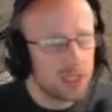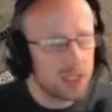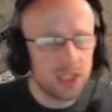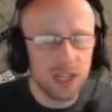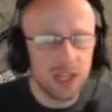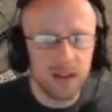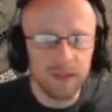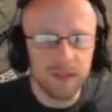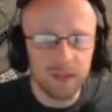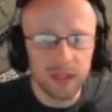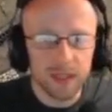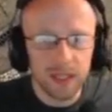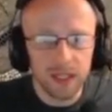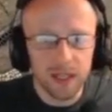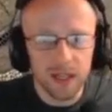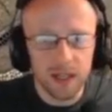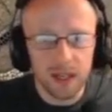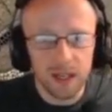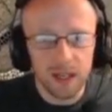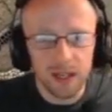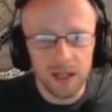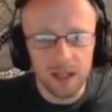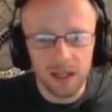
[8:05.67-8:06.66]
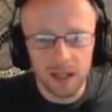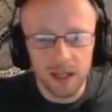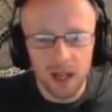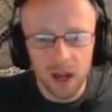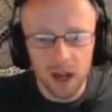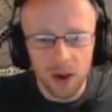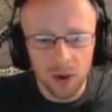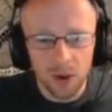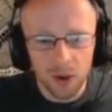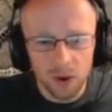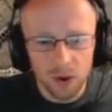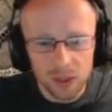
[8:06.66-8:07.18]
javelin uh, uh,
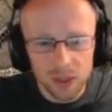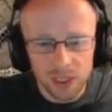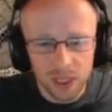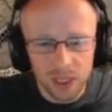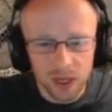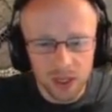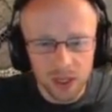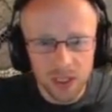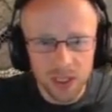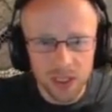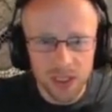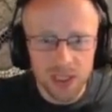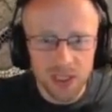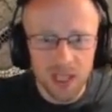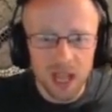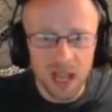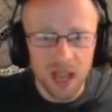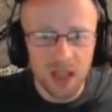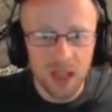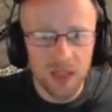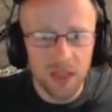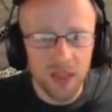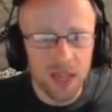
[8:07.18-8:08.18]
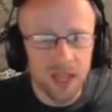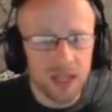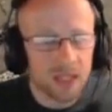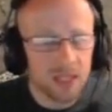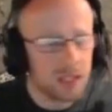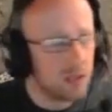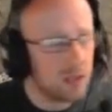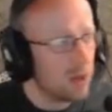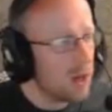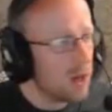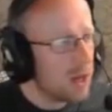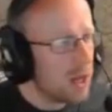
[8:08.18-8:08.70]
horse archers that are there
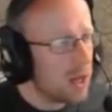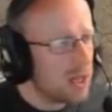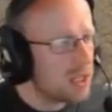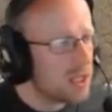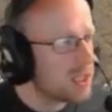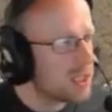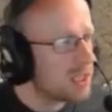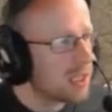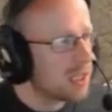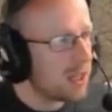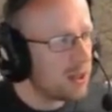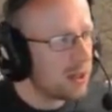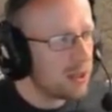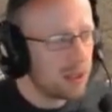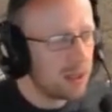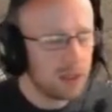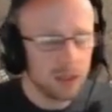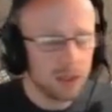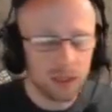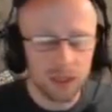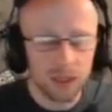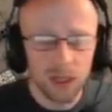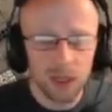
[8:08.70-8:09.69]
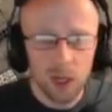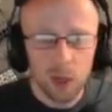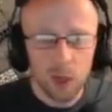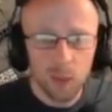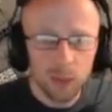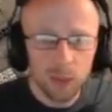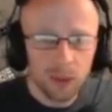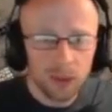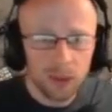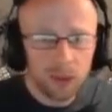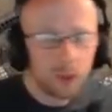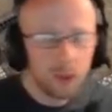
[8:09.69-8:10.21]
to circle,
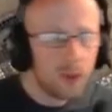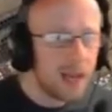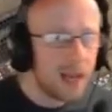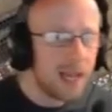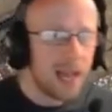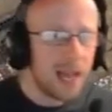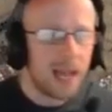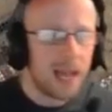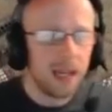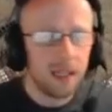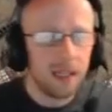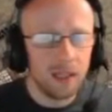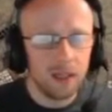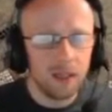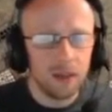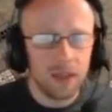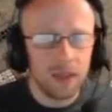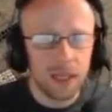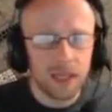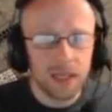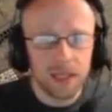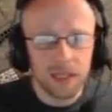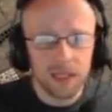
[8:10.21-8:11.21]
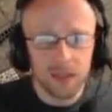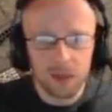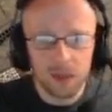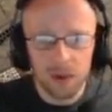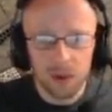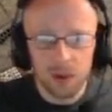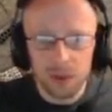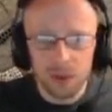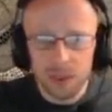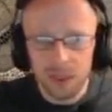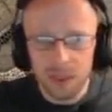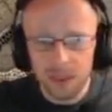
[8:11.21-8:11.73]
pull away any units. And of
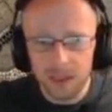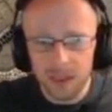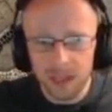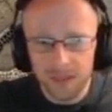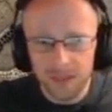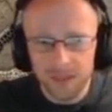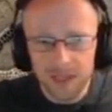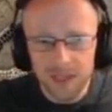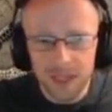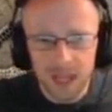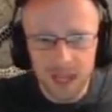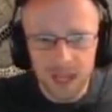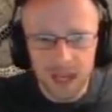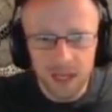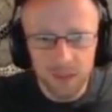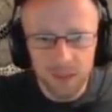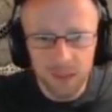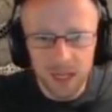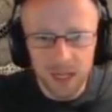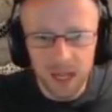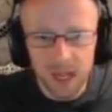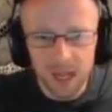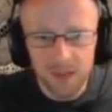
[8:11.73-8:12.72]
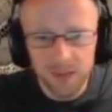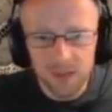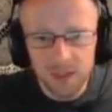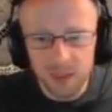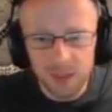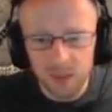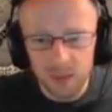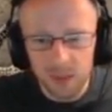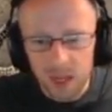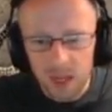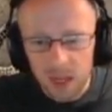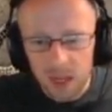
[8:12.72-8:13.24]
course, to the left side, we have
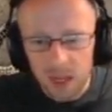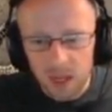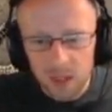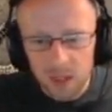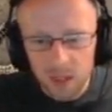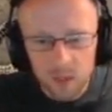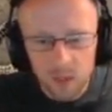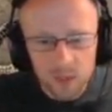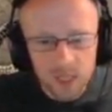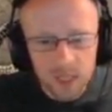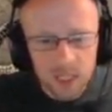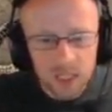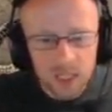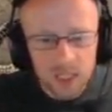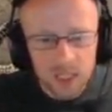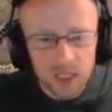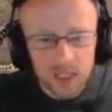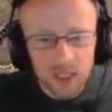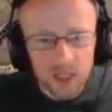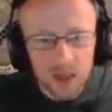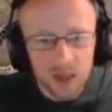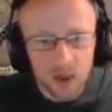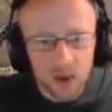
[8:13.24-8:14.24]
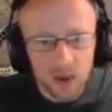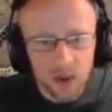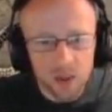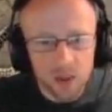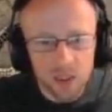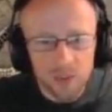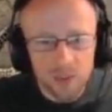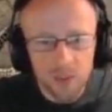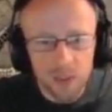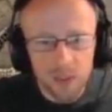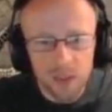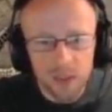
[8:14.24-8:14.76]
some Numidian
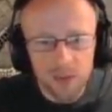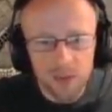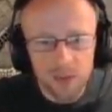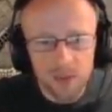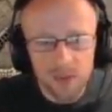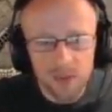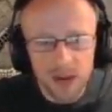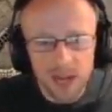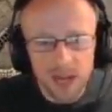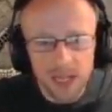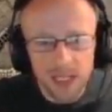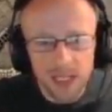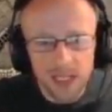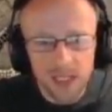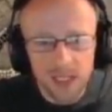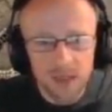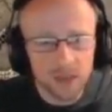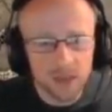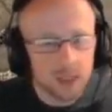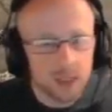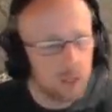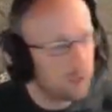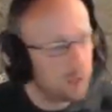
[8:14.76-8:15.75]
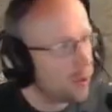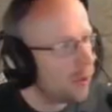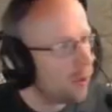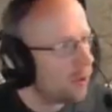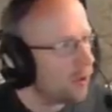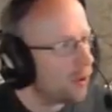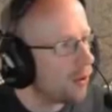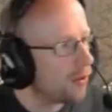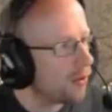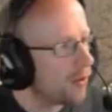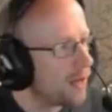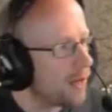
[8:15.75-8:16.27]
horsemen ready to
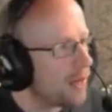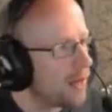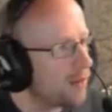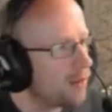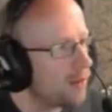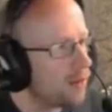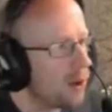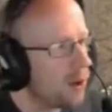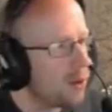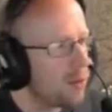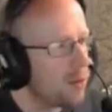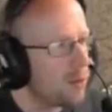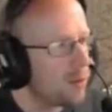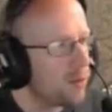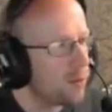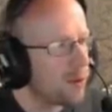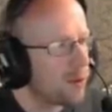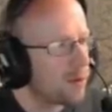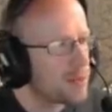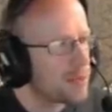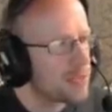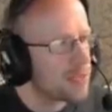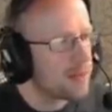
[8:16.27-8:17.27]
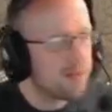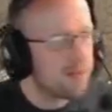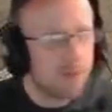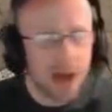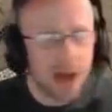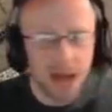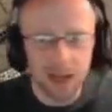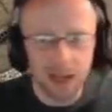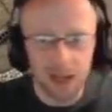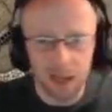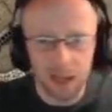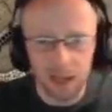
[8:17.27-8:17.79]
support the Roman brothers in
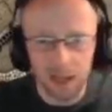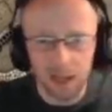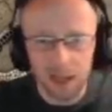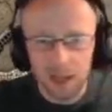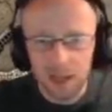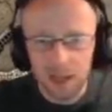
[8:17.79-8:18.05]
battle.